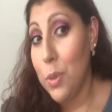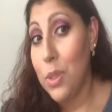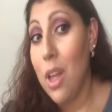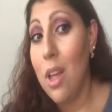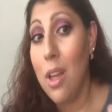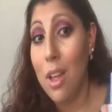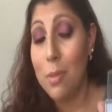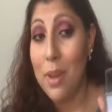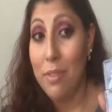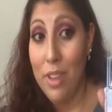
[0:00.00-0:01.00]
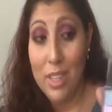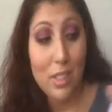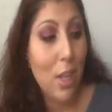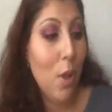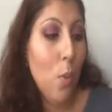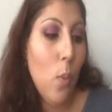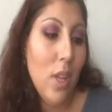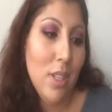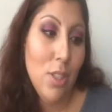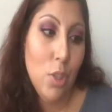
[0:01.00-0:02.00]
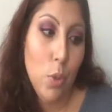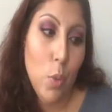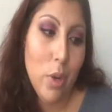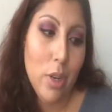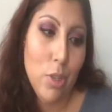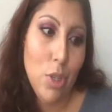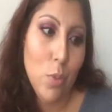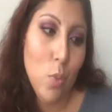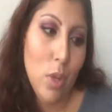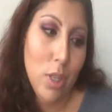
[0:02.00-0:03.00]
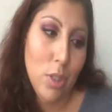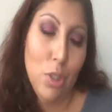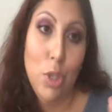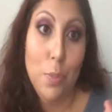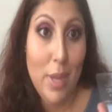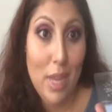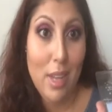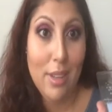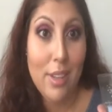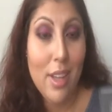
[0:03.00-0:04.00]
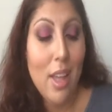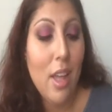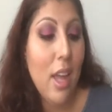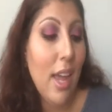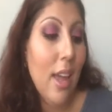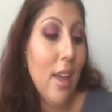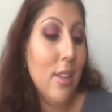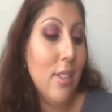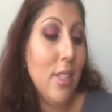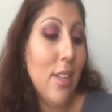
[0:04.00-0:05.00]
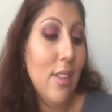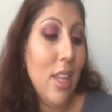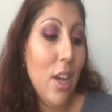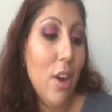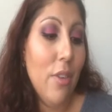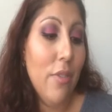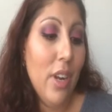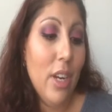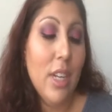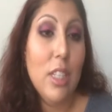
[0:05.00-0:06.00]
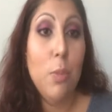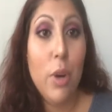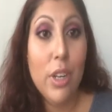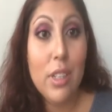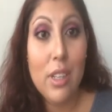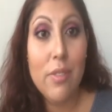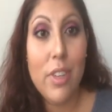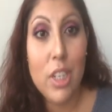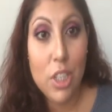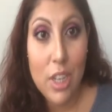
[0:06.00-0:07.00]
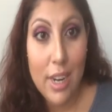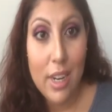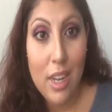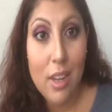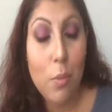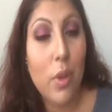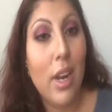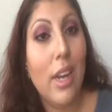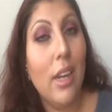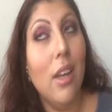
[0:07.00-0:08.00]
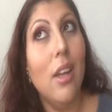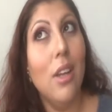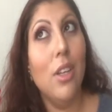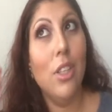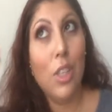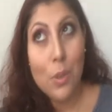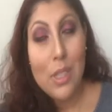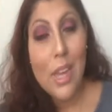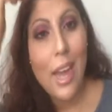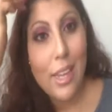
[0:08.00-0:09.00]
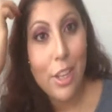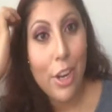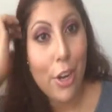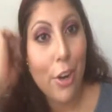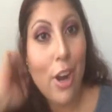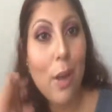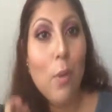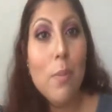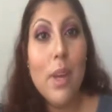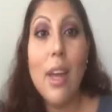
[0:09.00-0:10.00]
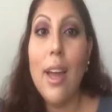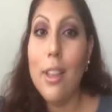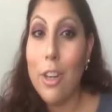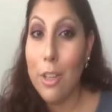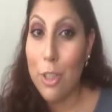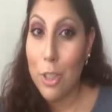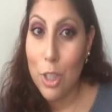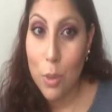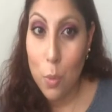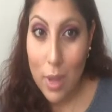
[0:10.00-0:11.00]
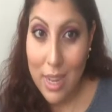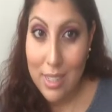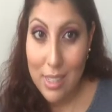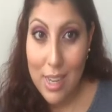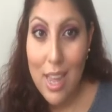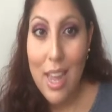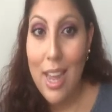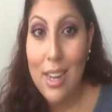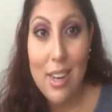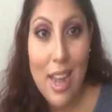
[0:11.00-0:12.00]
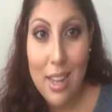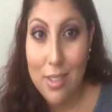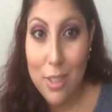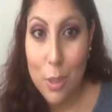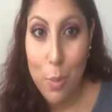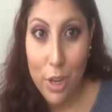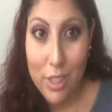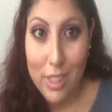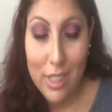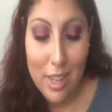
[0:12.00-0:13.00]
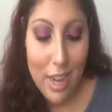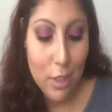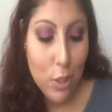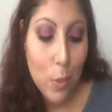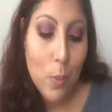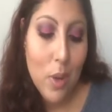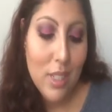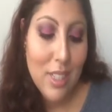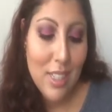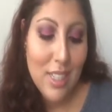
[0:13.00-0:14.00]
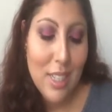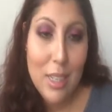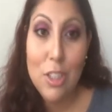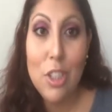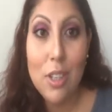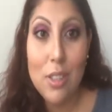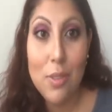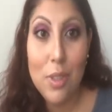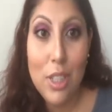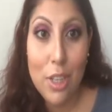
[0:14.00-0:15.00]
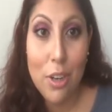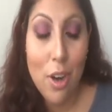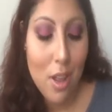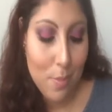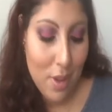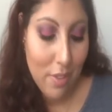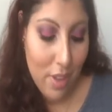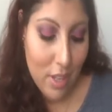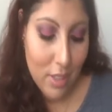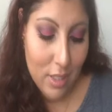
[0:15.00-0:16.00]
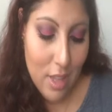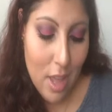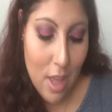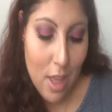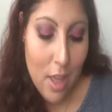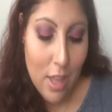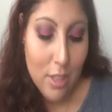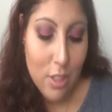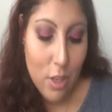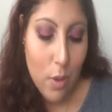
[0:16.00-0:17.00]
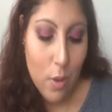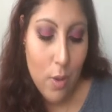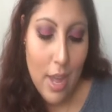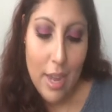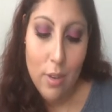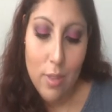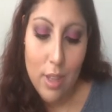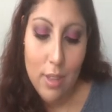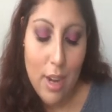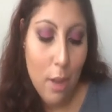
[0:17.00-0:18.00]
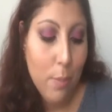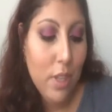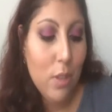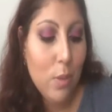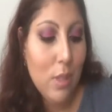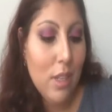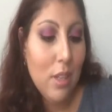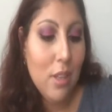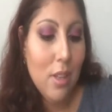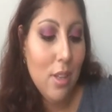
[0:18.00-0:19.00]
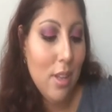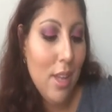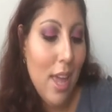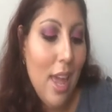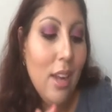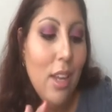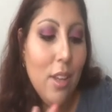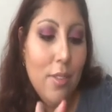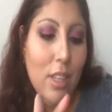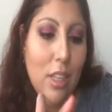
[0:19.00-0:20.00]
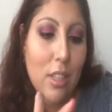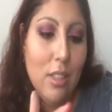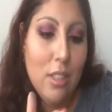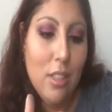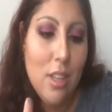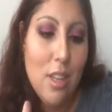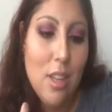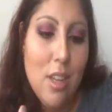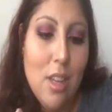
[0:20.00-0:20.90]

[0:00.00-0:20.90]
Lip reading: to use on my face. One is too orange and one is too pink, and they are very sparkly and very shiny. When I use a highlighter, I want my highlighter to look wet and not sparkly. I don't want to see chunks of glitter on my face. So I don't think that I'll be using any of these